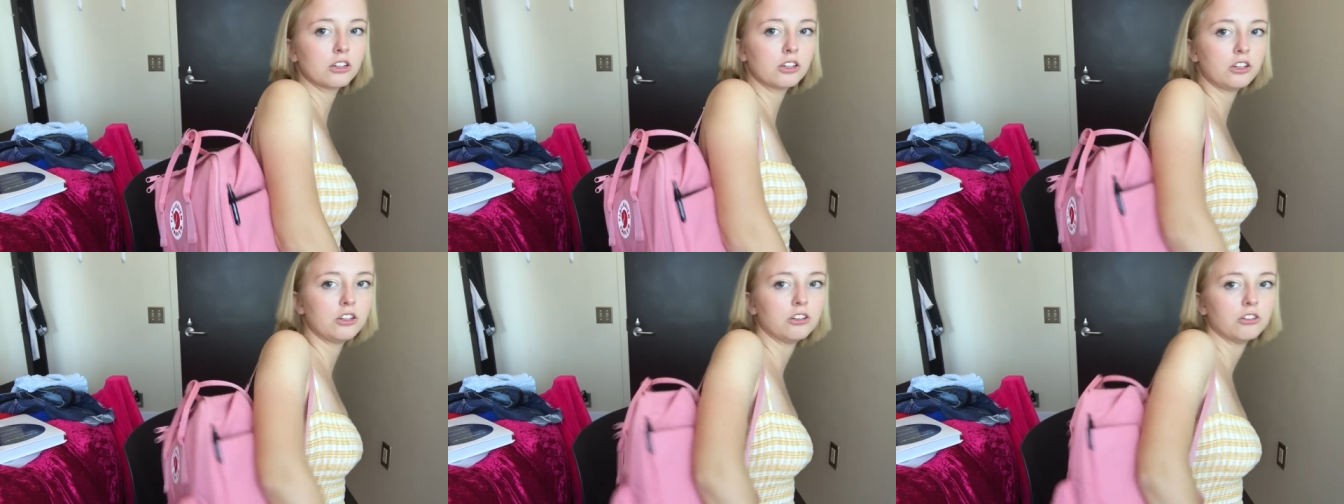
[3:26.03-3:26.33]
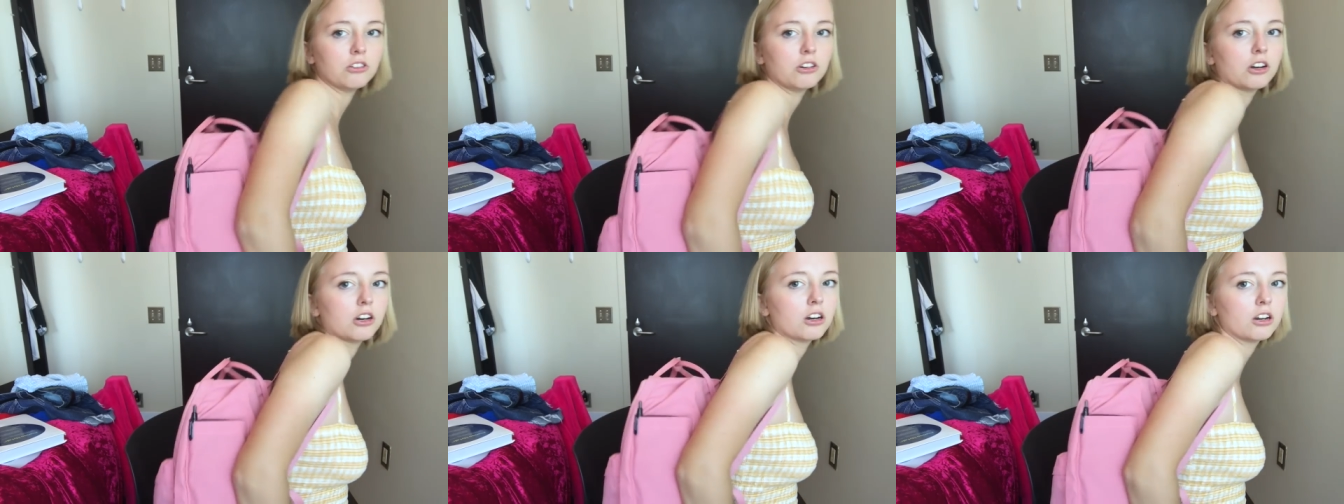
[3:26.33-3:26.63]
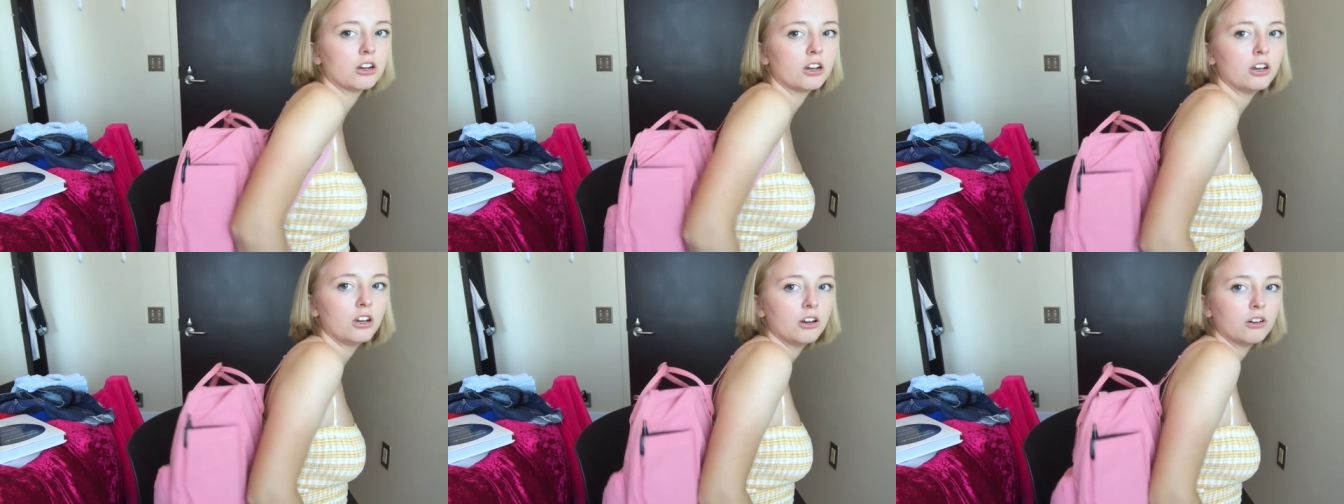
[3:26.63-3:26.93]

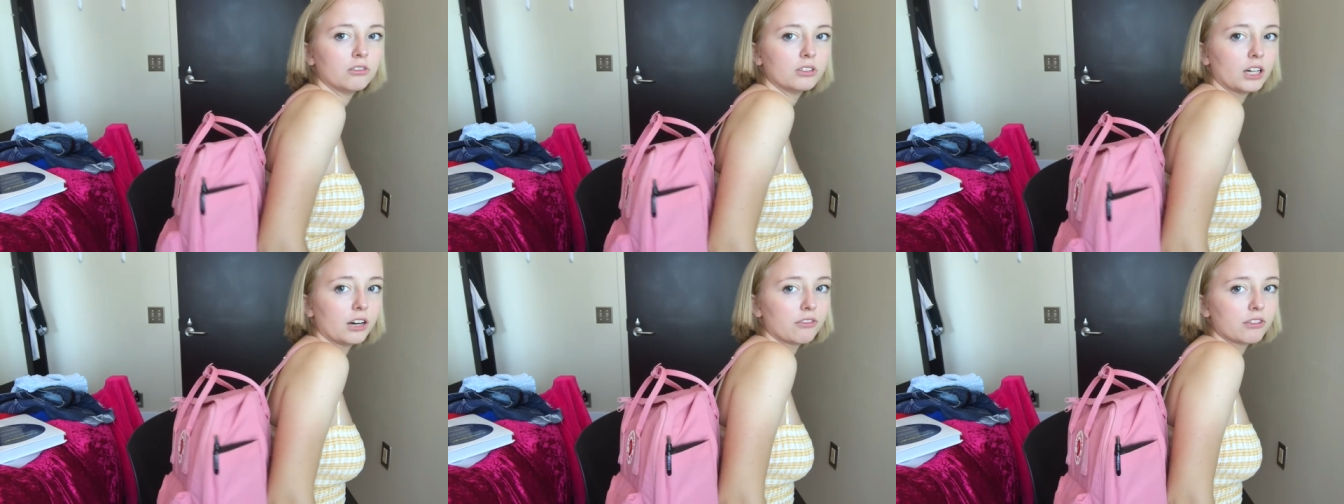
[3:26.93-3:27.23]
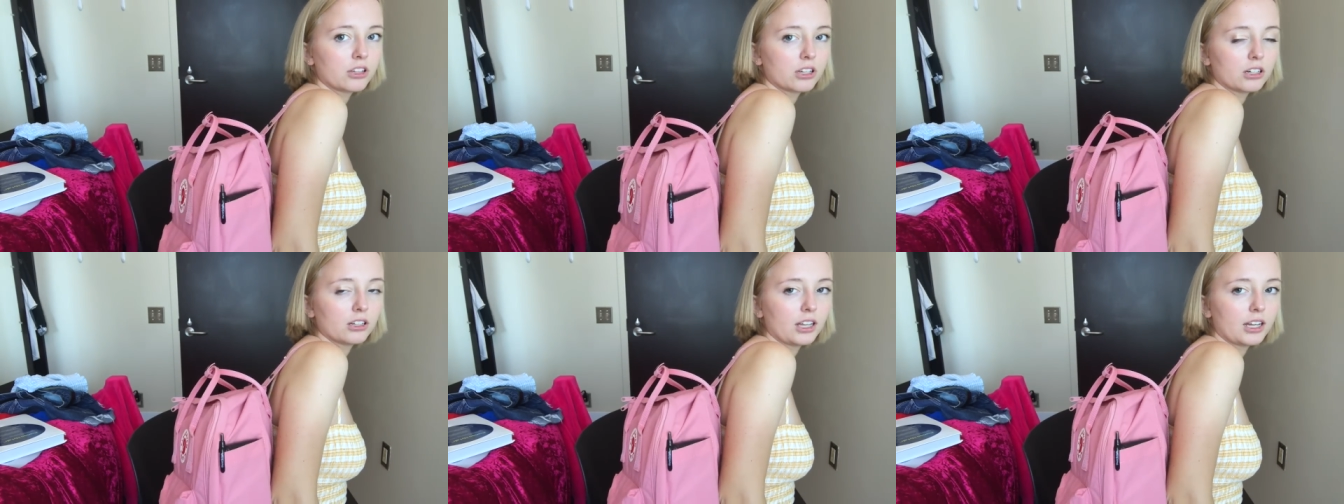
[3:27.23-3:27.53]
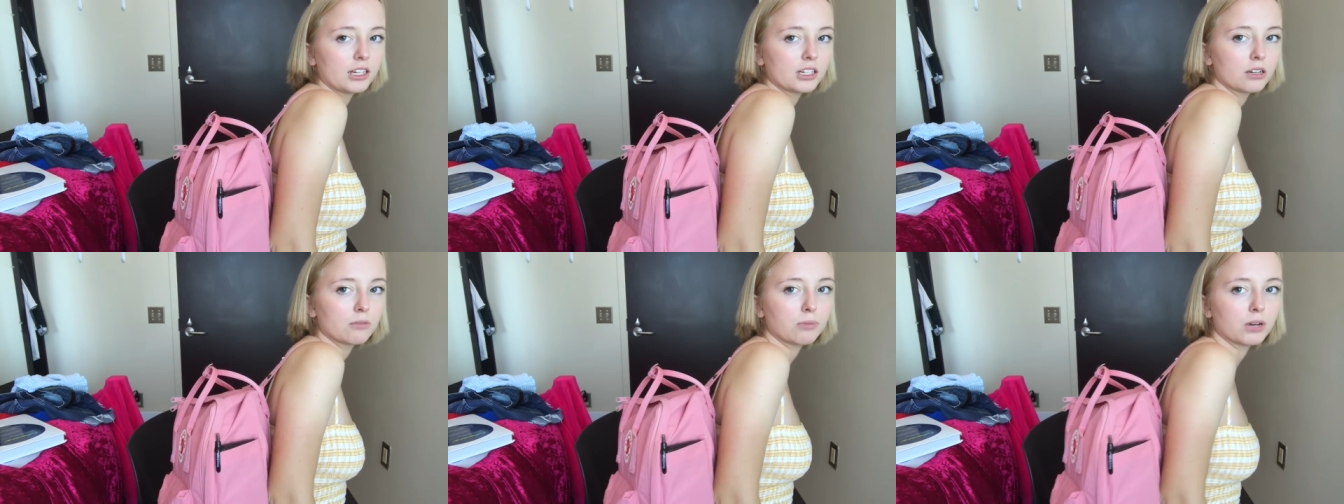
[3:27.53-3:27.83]
cuter whenever they're
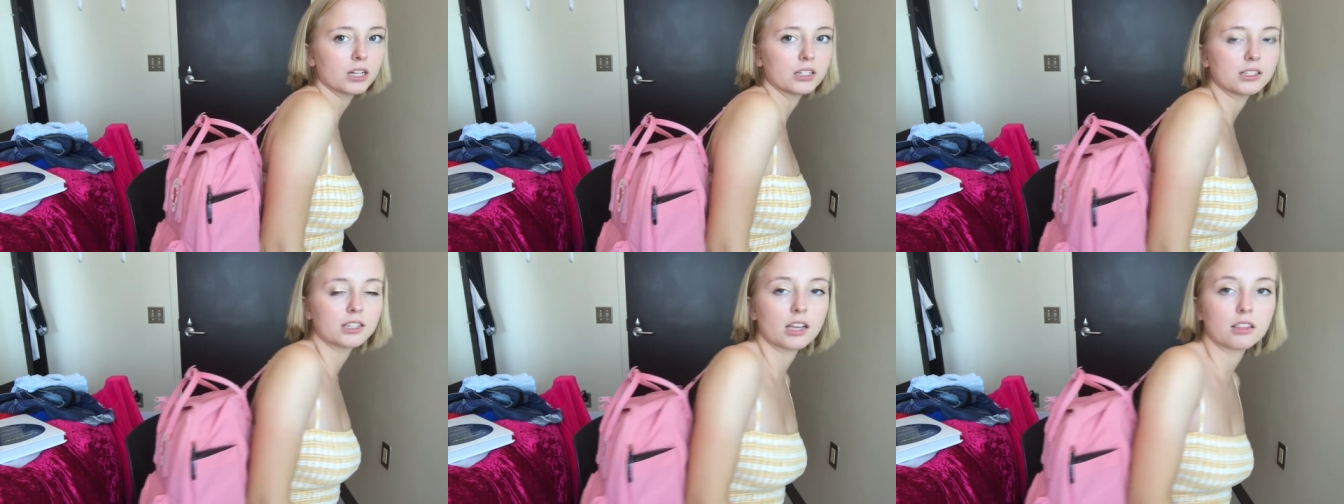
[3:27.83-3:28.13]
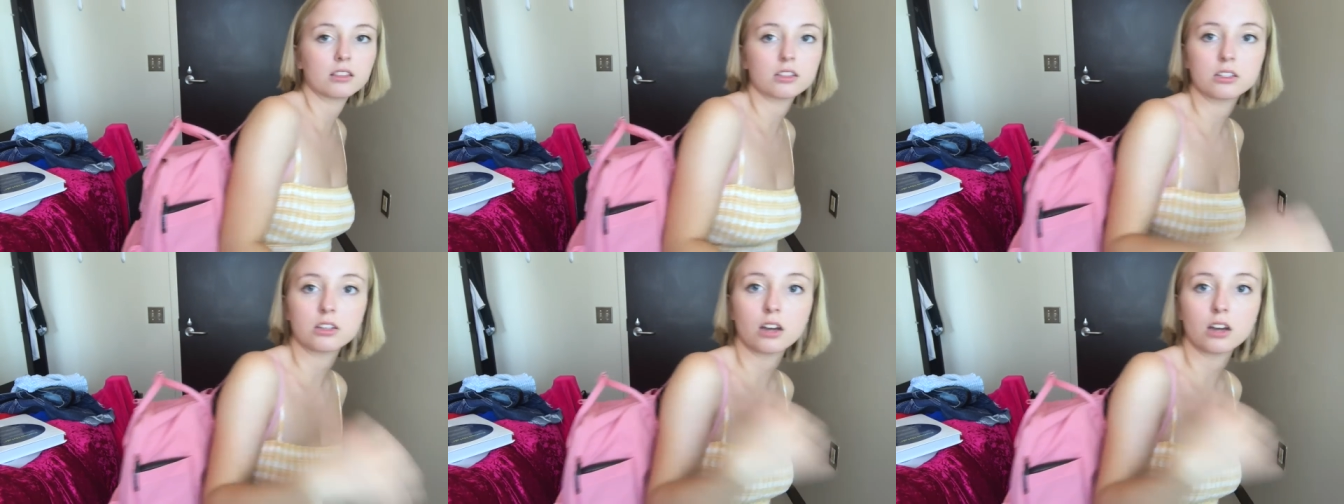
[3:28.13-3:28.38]
like buttoned at the